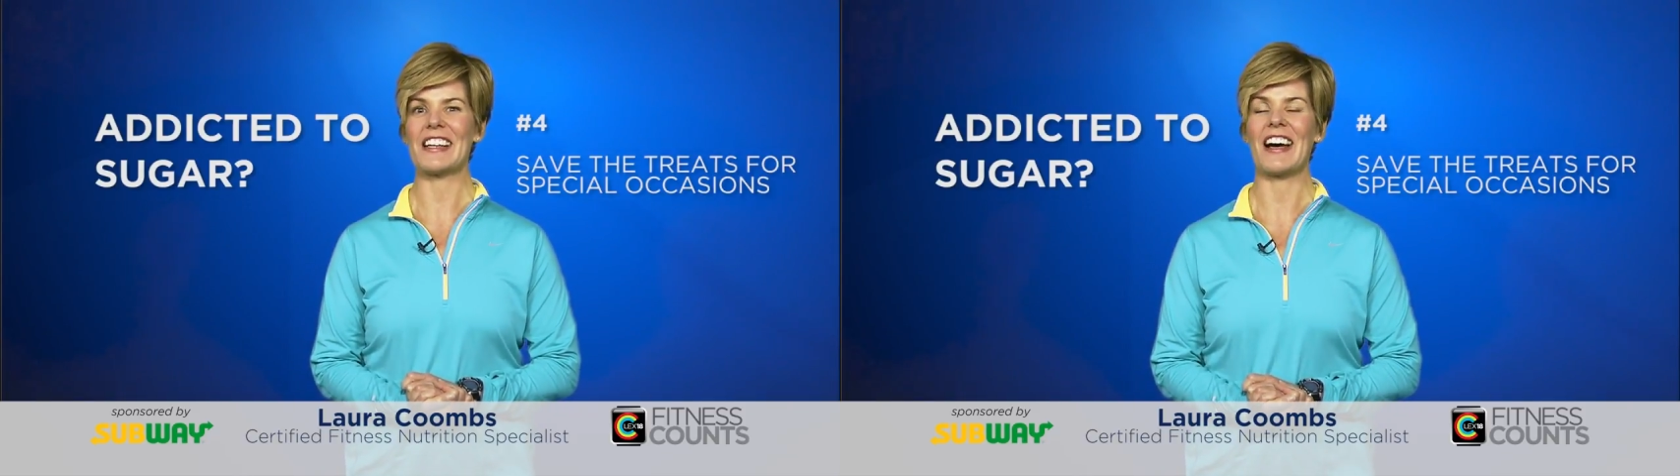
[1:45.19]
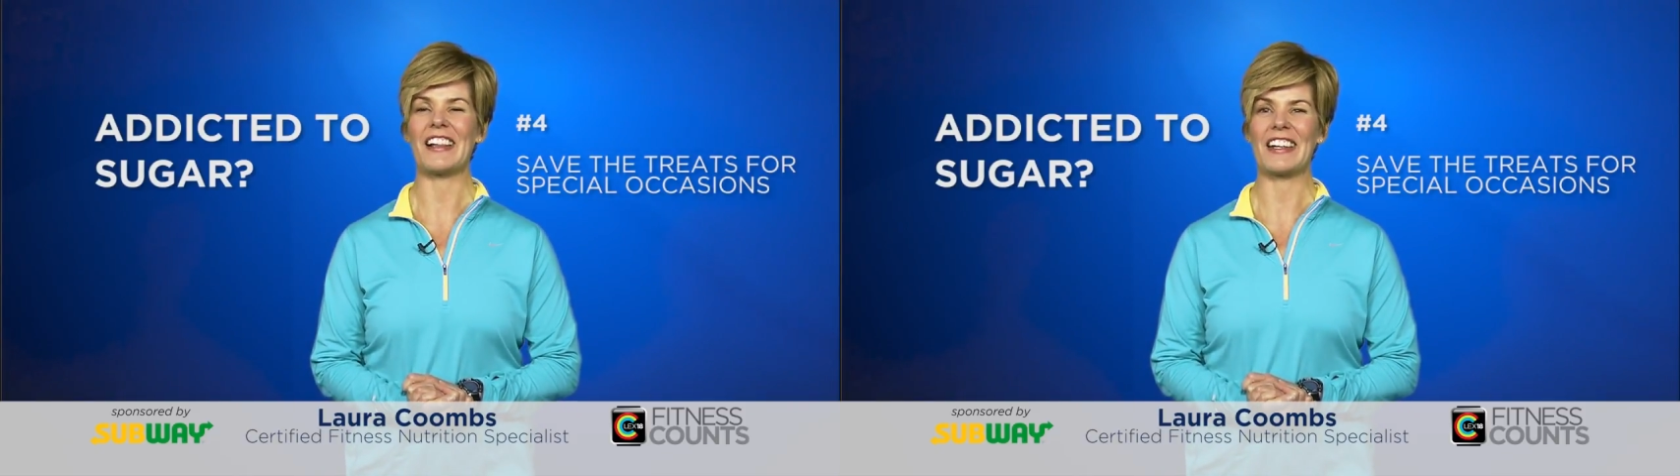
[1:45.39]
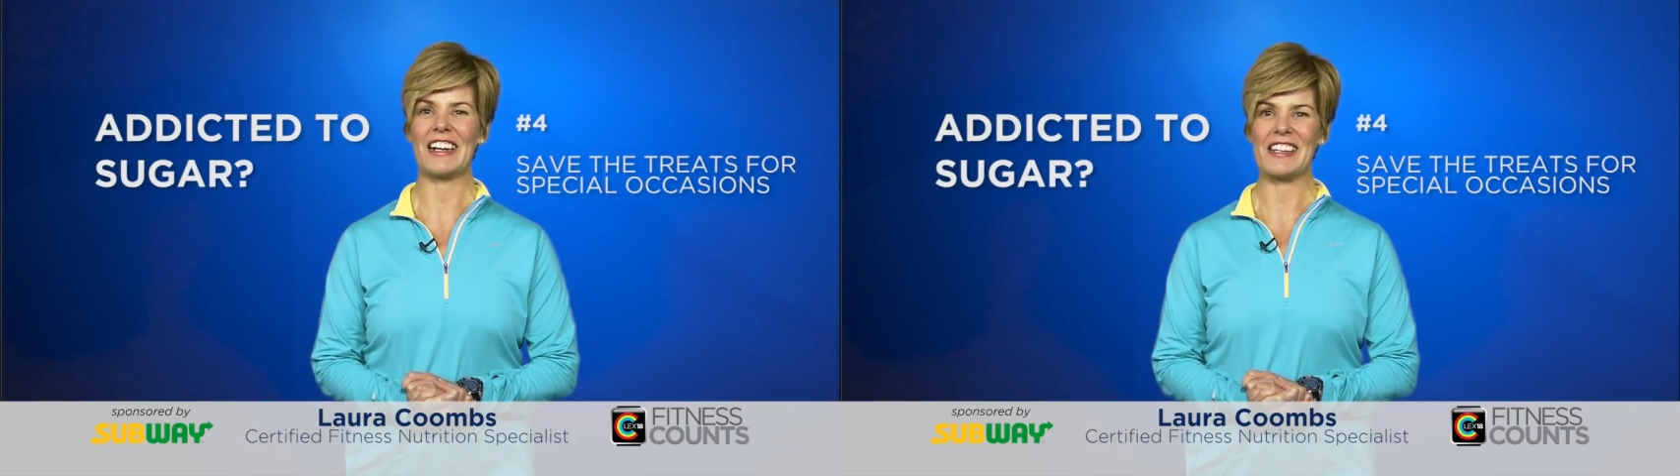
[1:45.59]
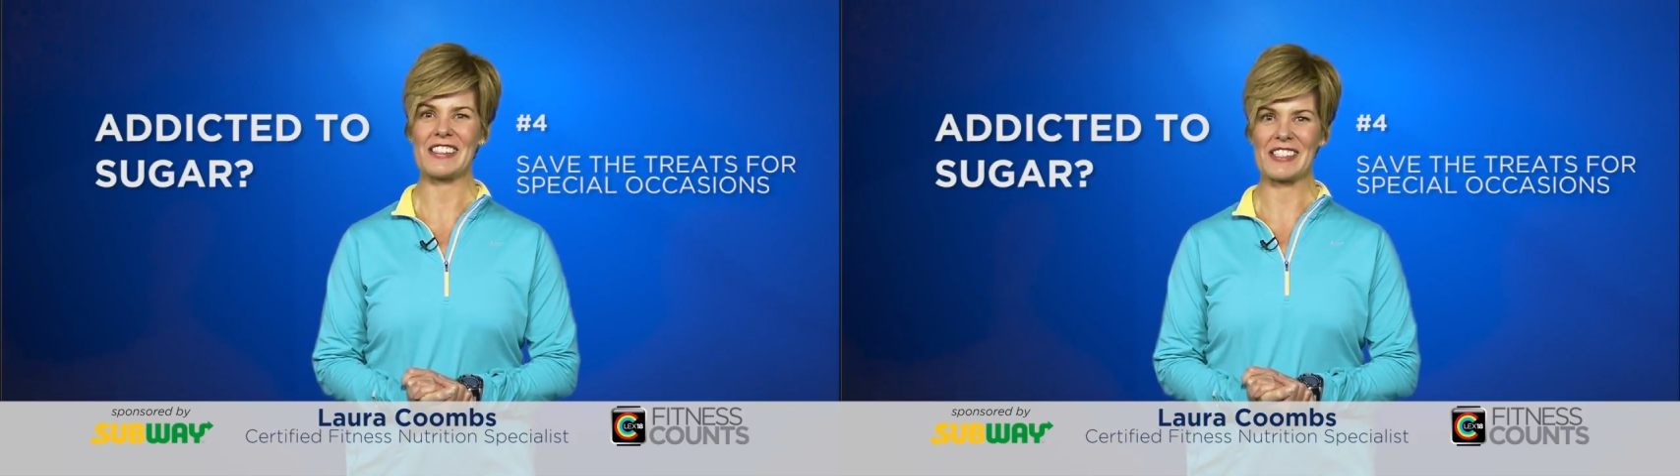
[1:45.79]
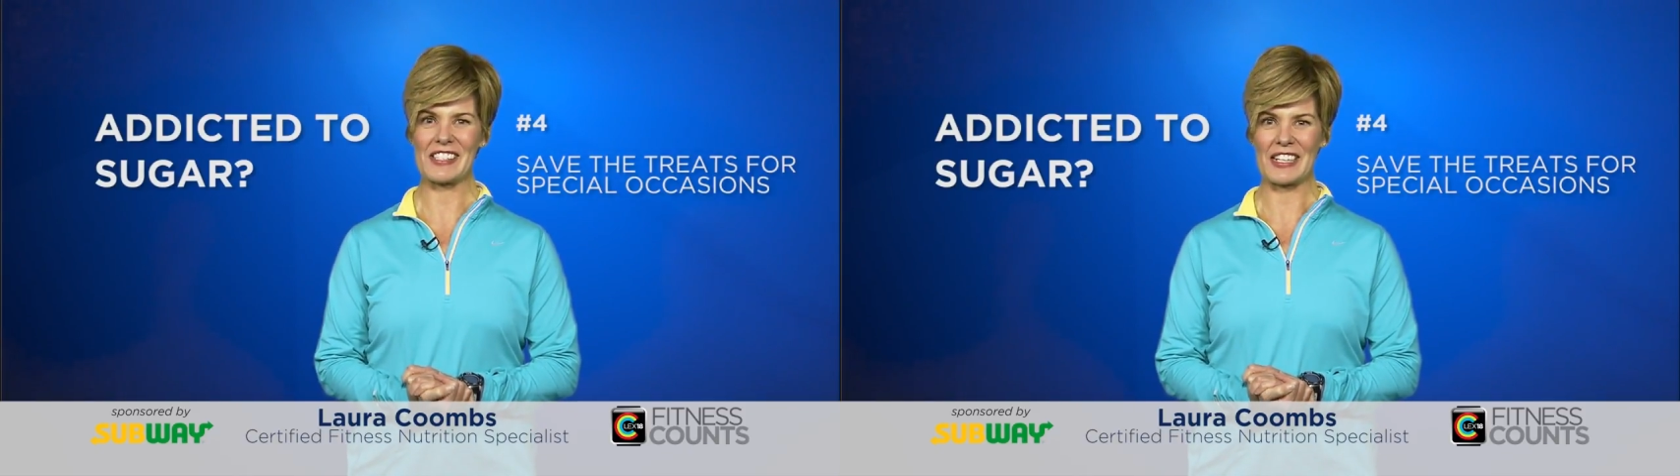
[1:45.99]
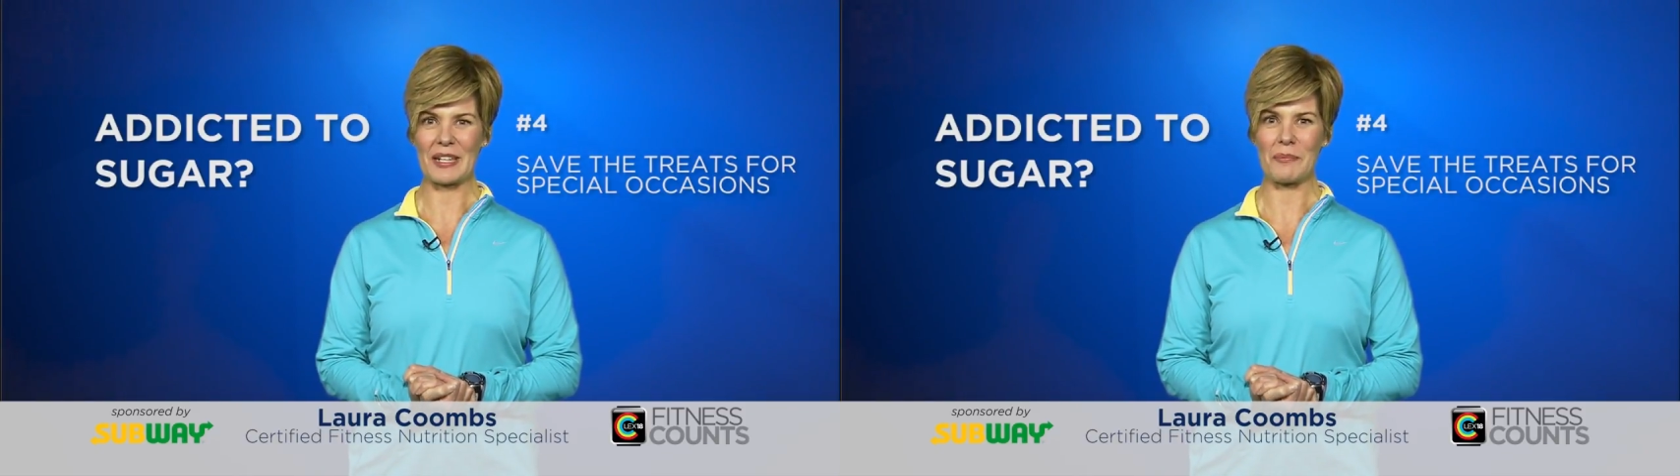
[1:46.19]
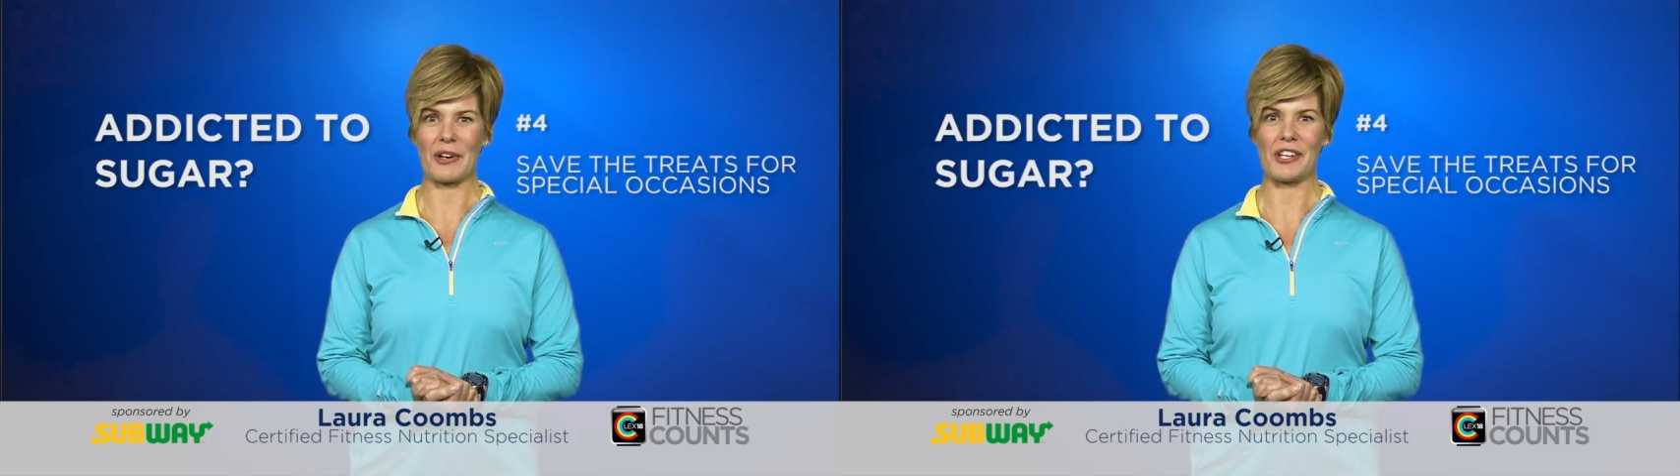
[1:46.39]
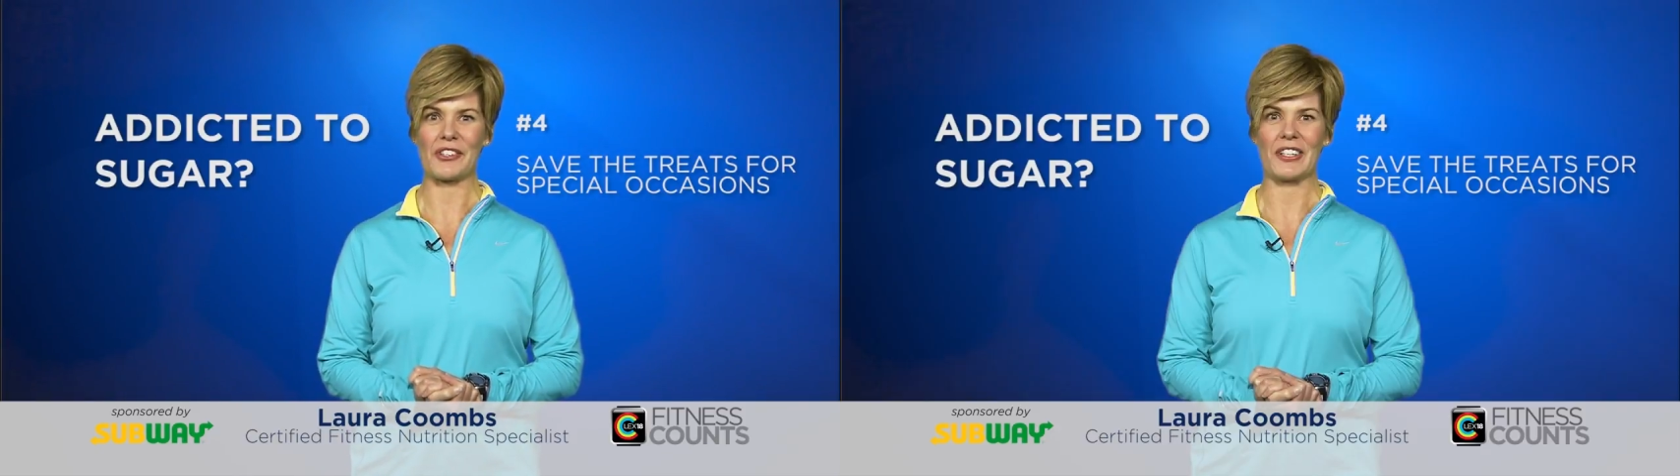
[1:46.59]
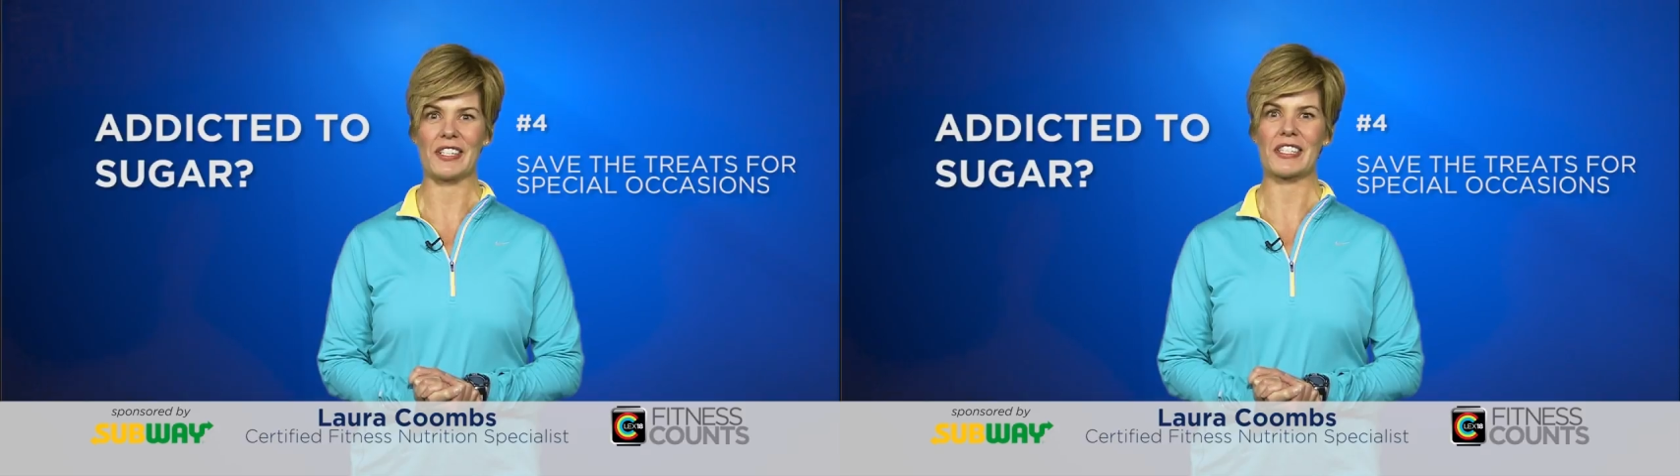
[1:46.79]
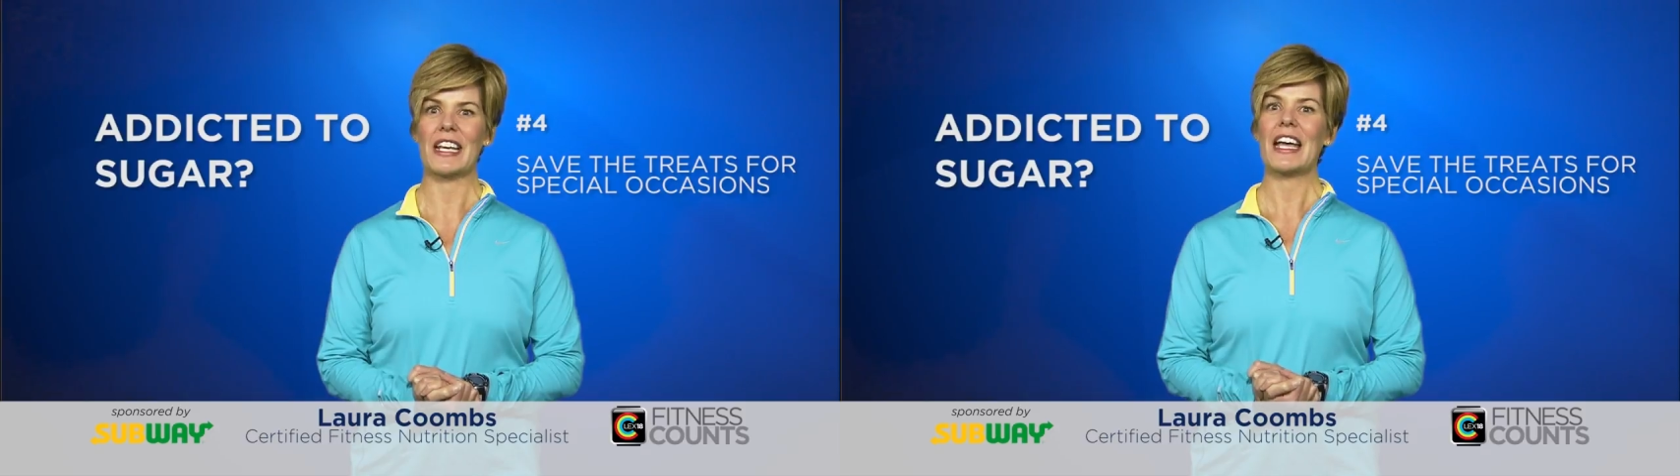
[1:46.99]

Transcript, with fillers: holidays, and celebrations